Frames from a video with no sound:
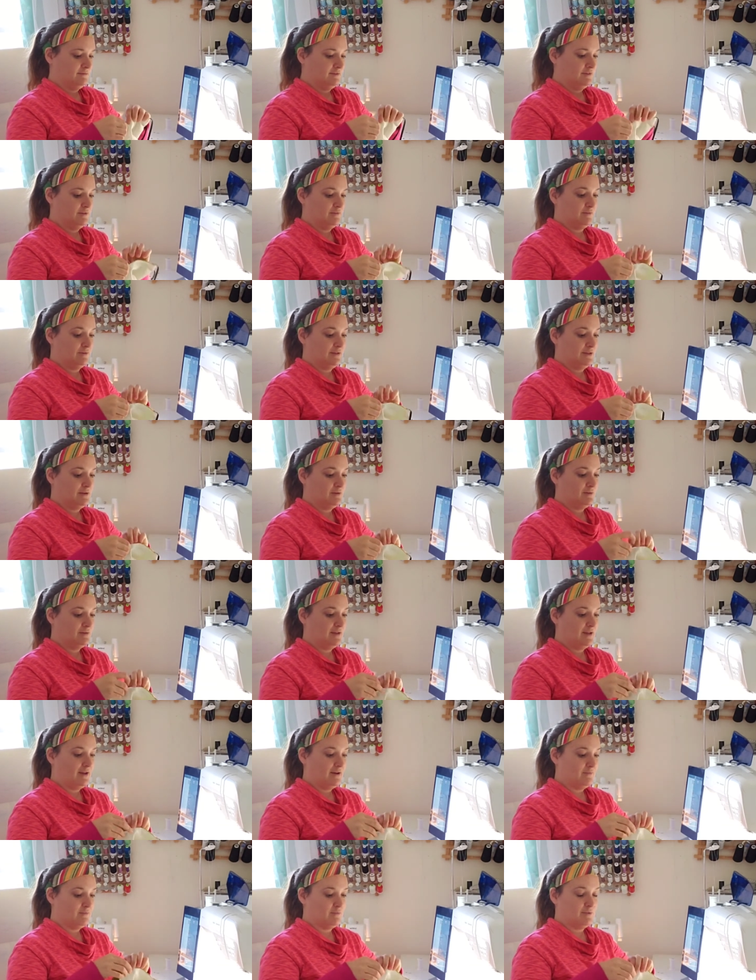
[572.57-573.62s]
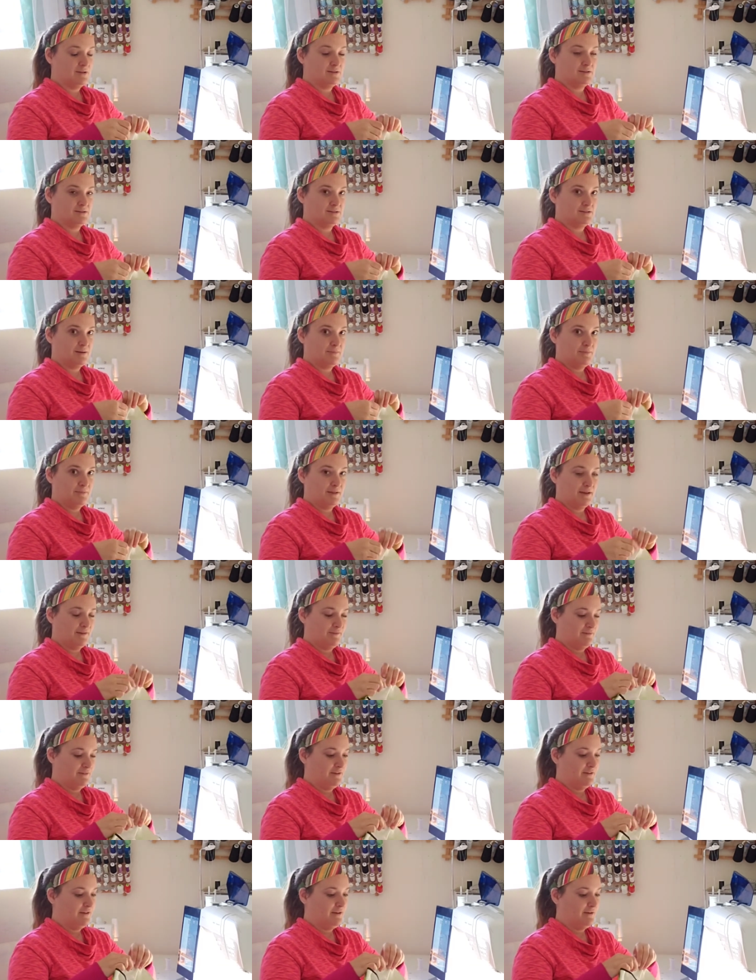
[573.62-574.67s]
You really only have one step
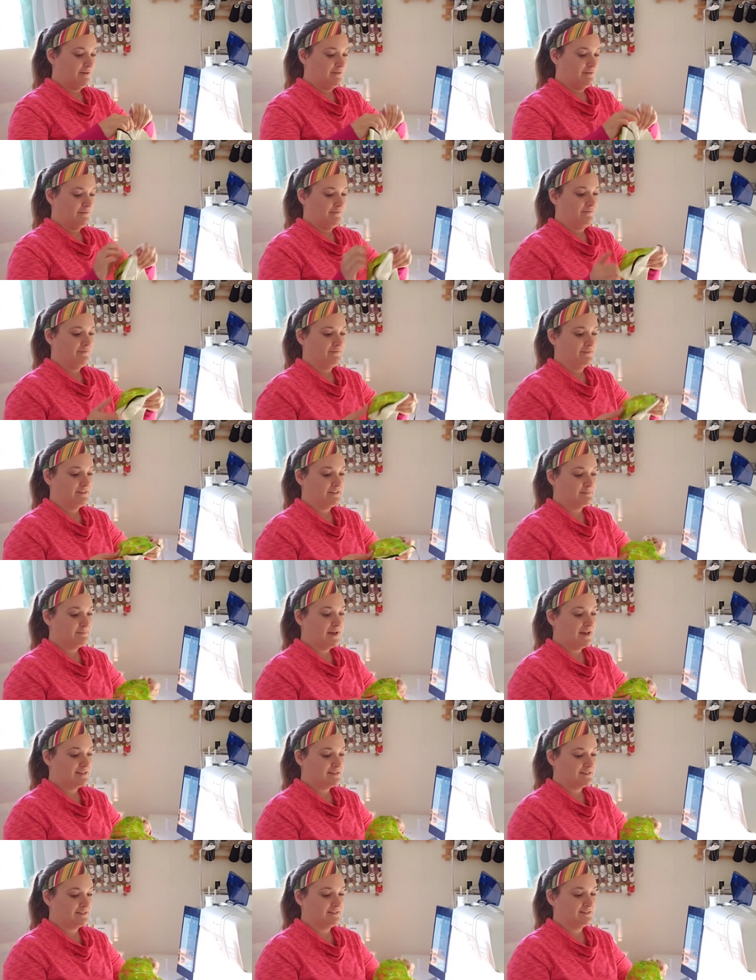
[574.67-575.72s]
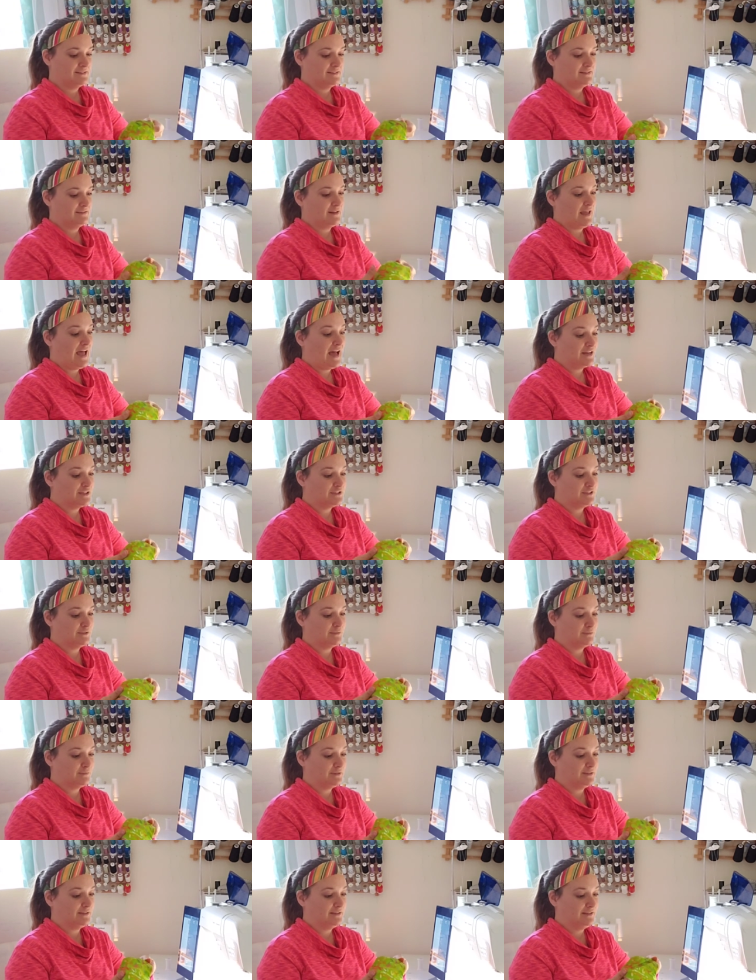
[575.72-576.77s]
left to go. This mask is actually
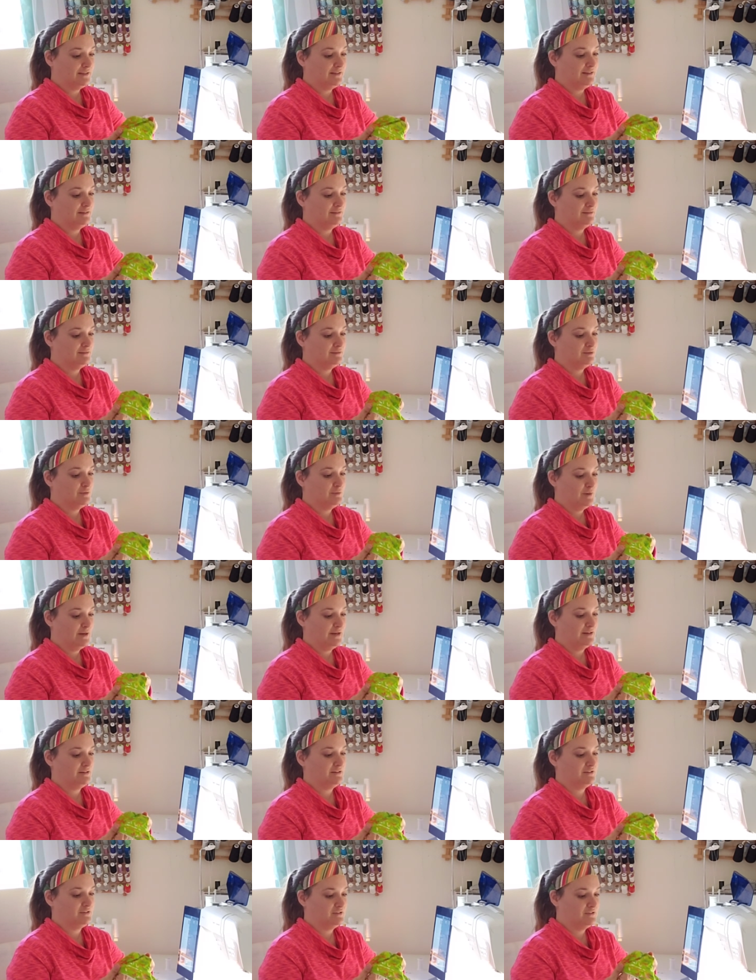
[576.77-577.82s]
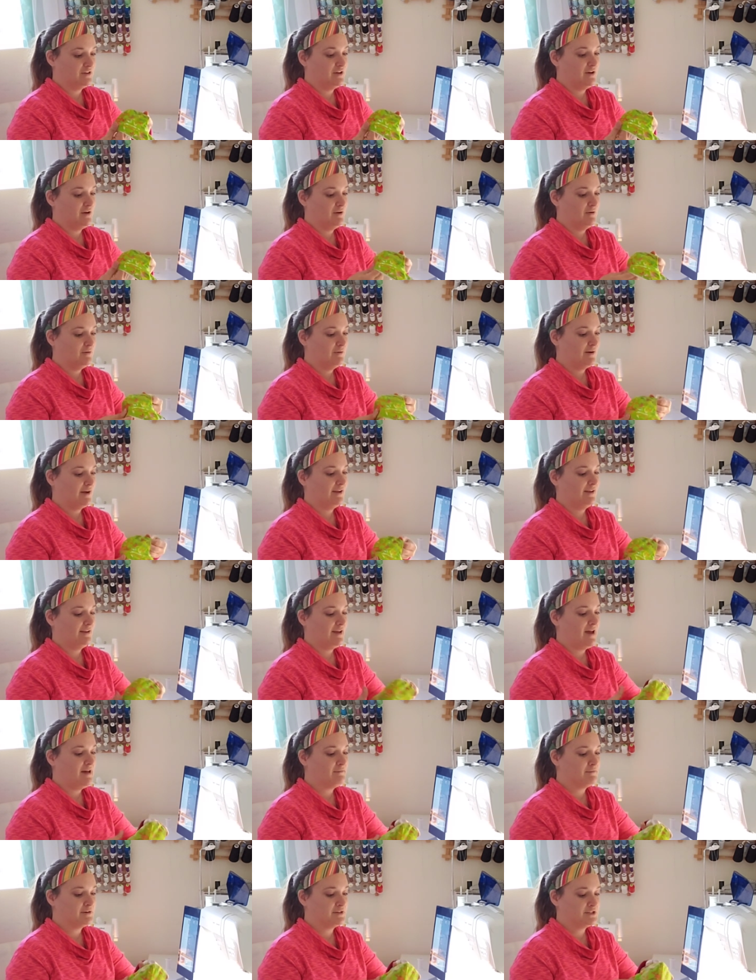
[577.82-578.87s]
really quick to sew. I
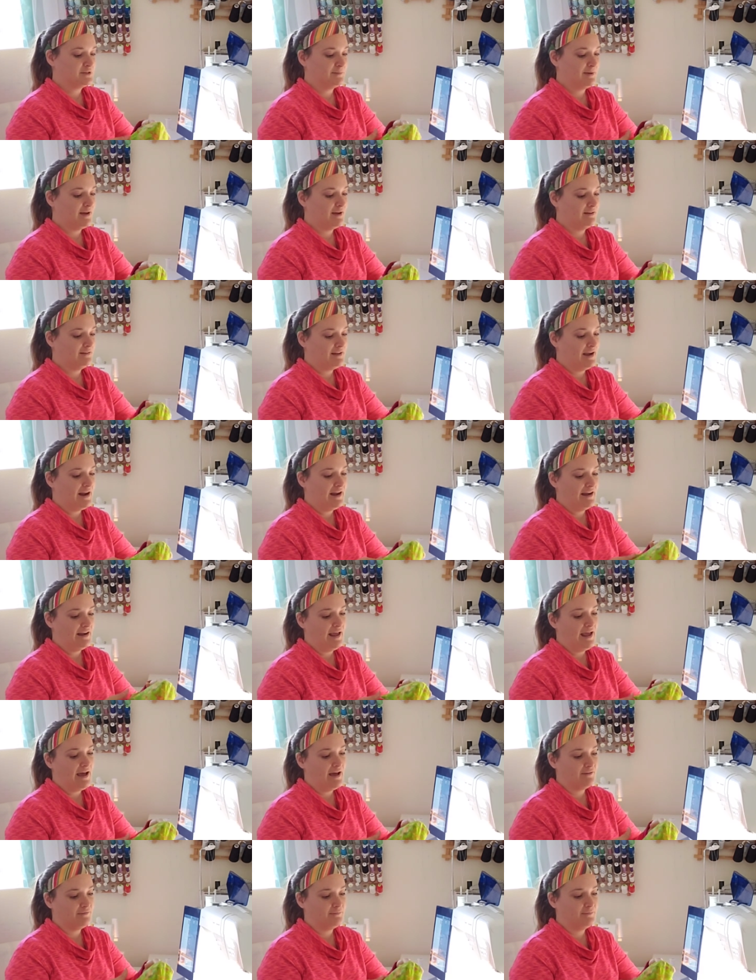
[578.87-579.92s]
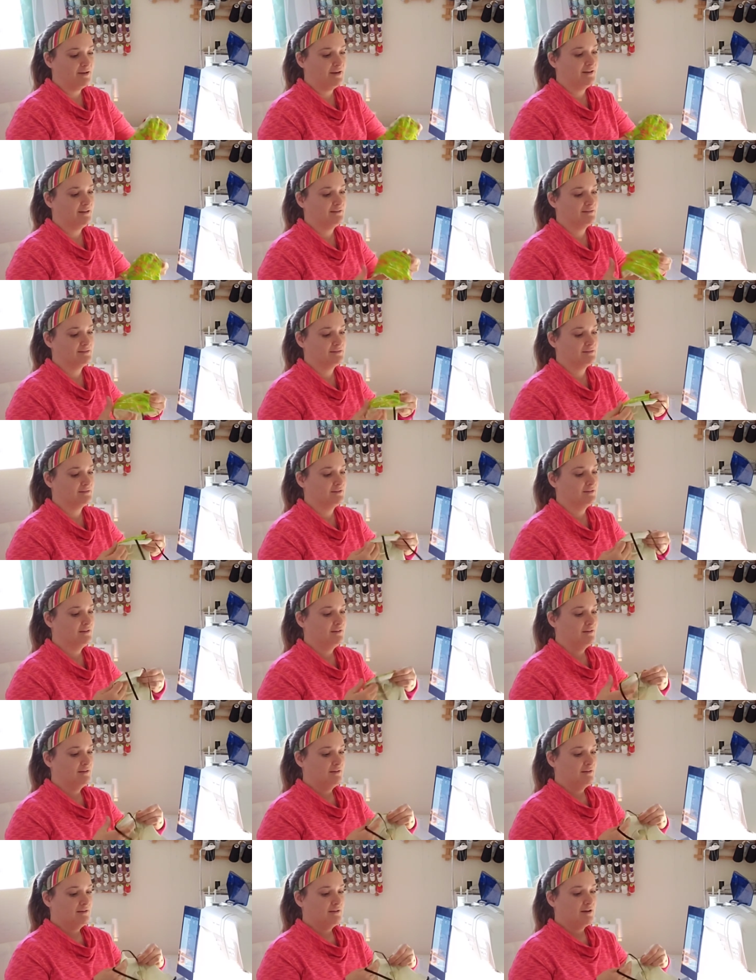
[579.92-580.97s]
average about 9.5 minutes.
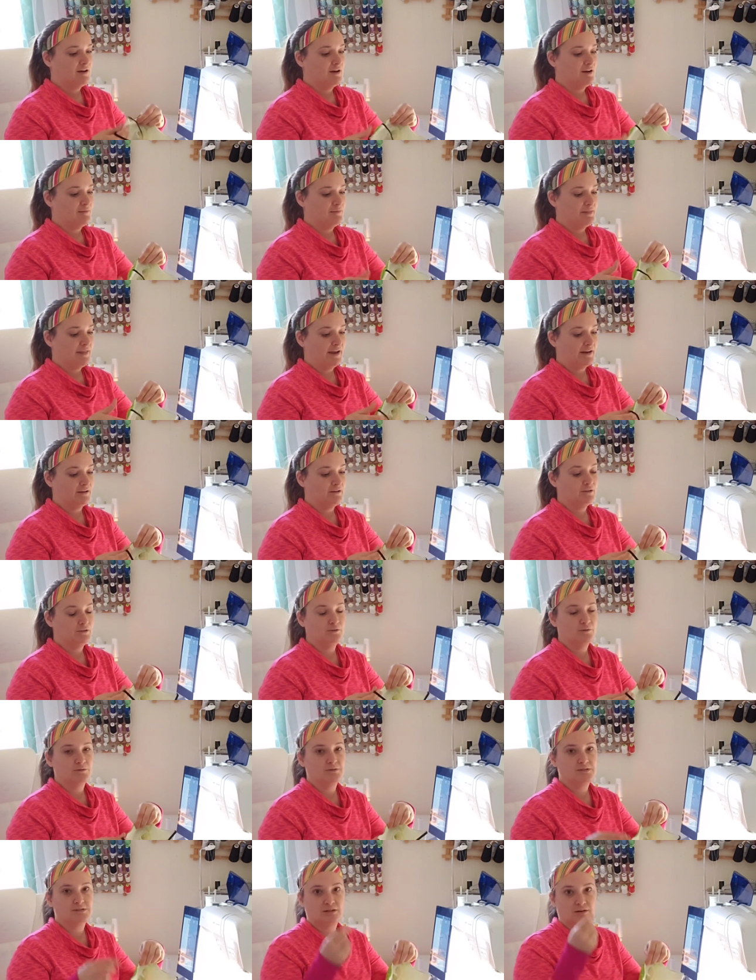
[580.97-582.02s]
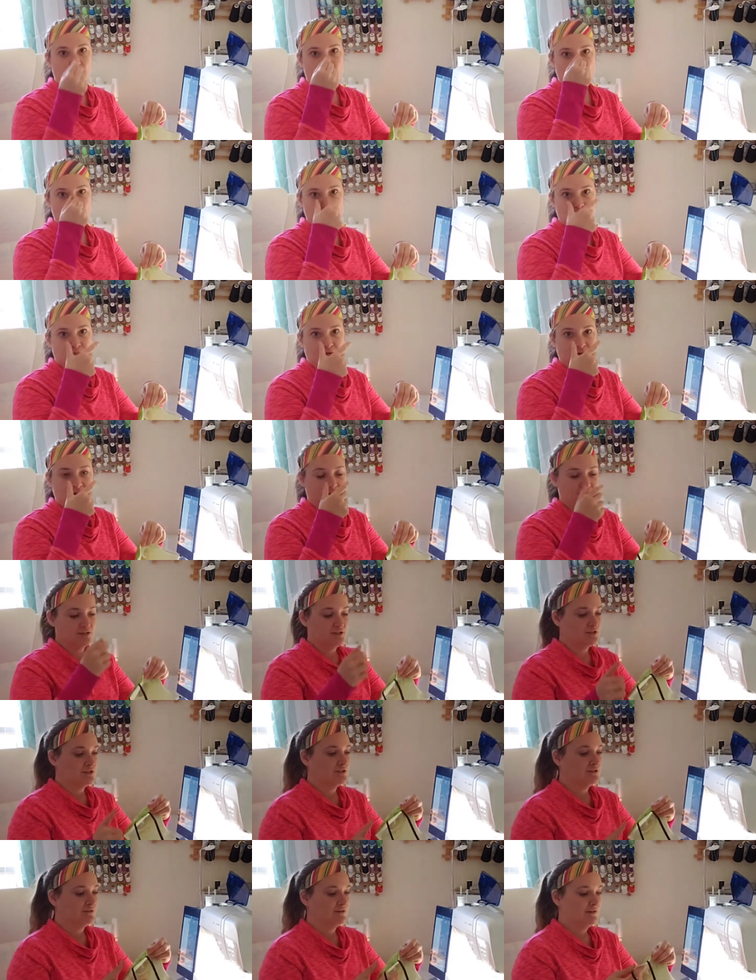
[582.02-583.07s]
And that includes the nose
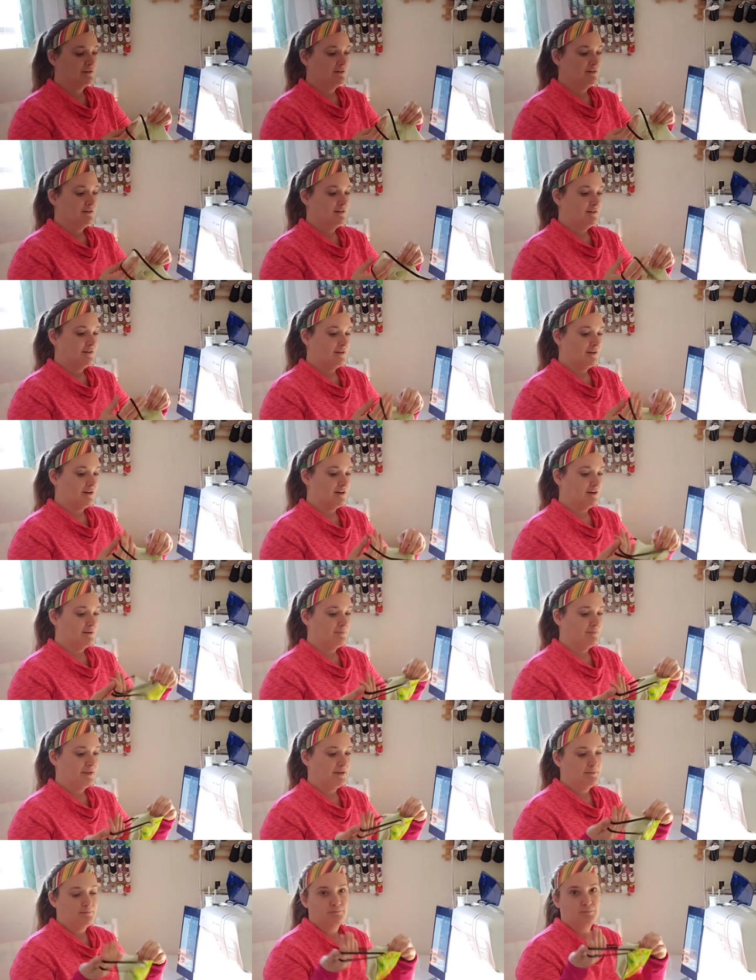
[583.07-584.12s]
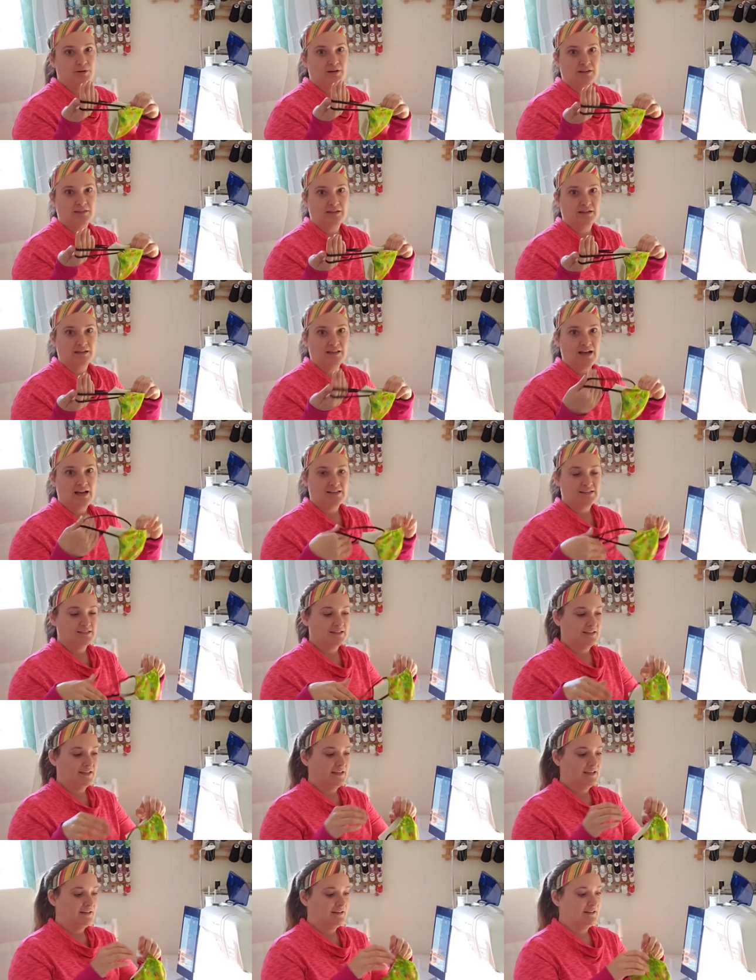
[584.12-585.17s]
bridge and putting the
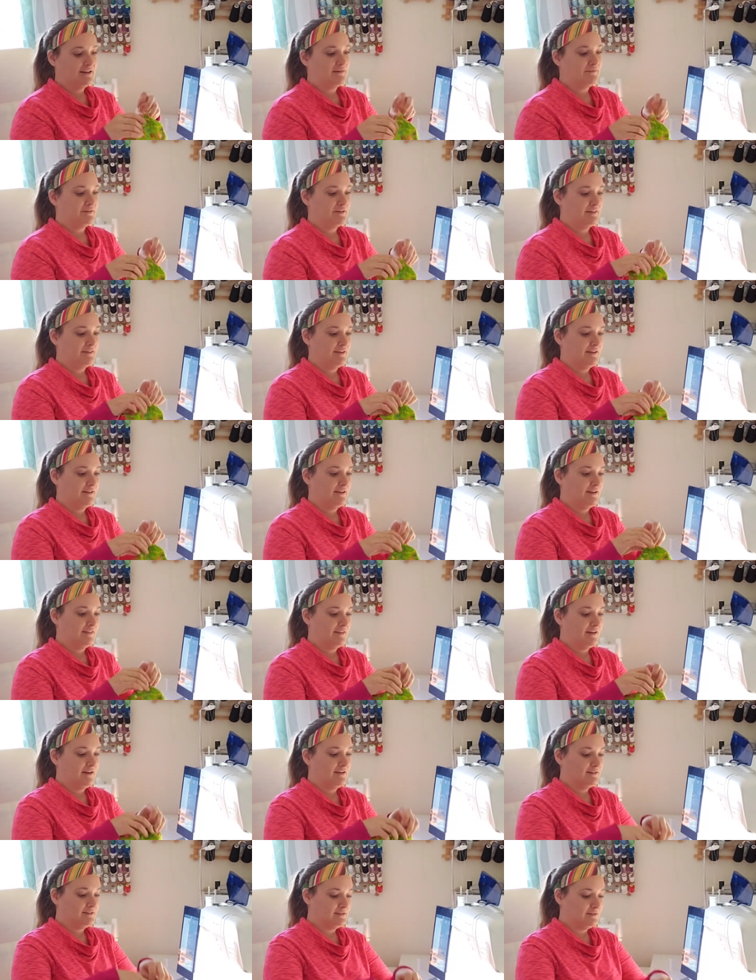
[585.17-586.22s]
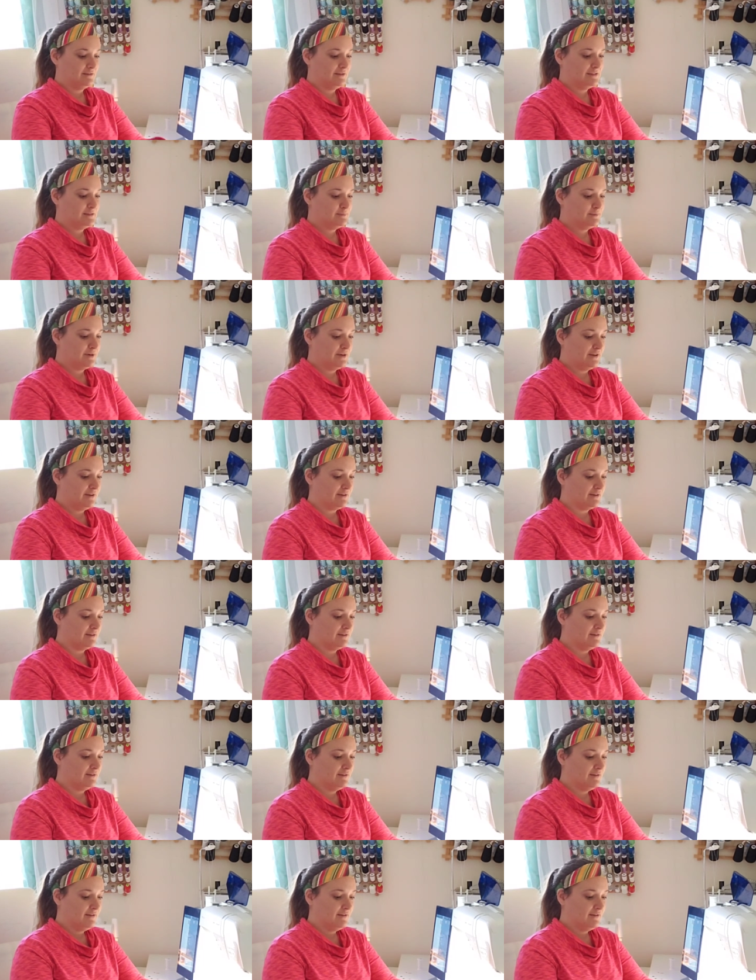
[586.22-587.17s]
elastic in and everything like that. So that's pretty good.